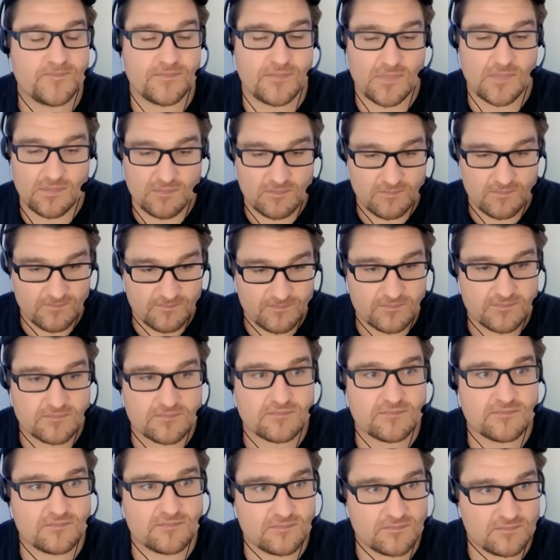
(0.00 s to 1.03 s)
It's like
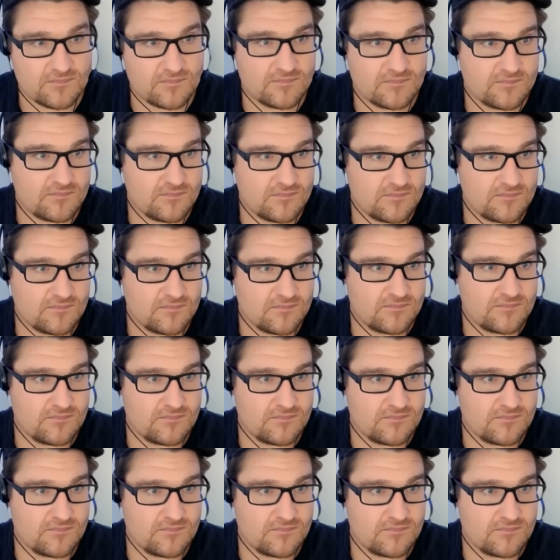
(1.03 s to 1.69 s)
if you could put your